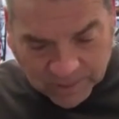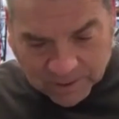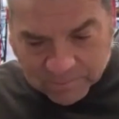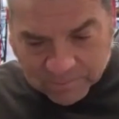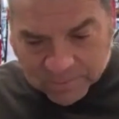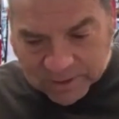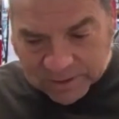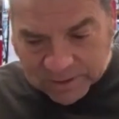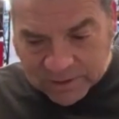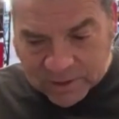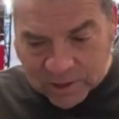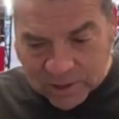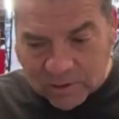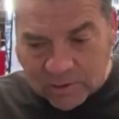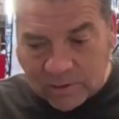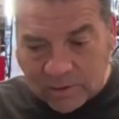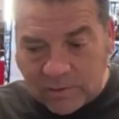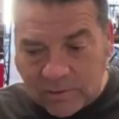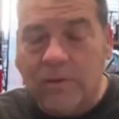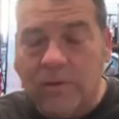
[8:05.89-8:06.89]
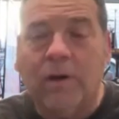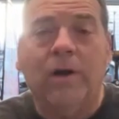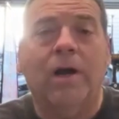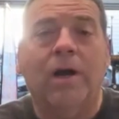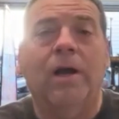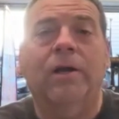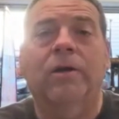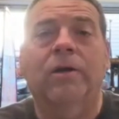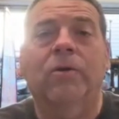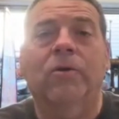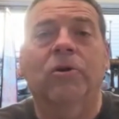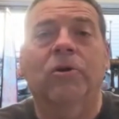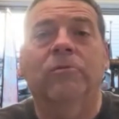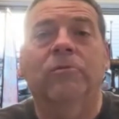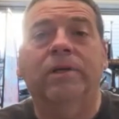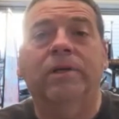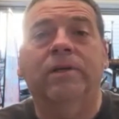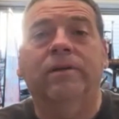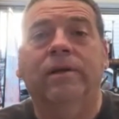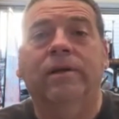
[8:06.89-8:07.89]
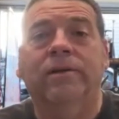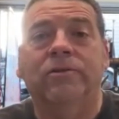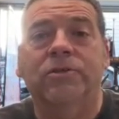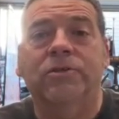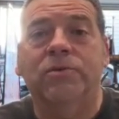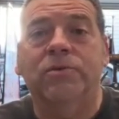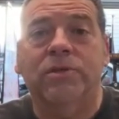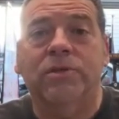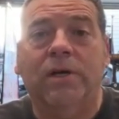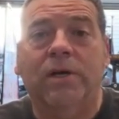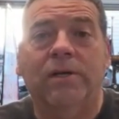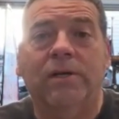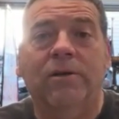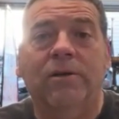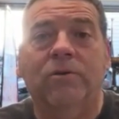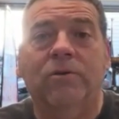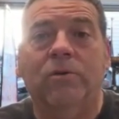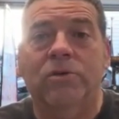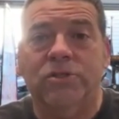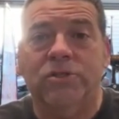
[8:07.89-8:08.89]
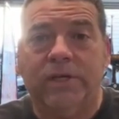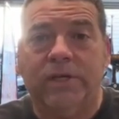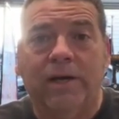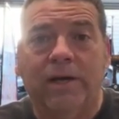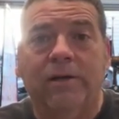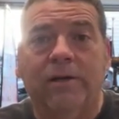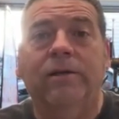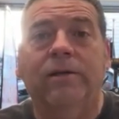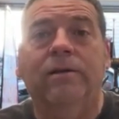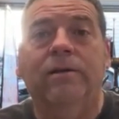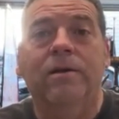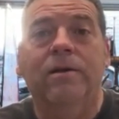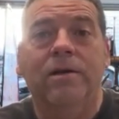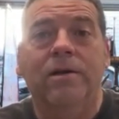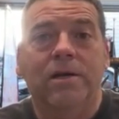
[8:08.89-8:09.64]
but I grew up at Tucson and Orange County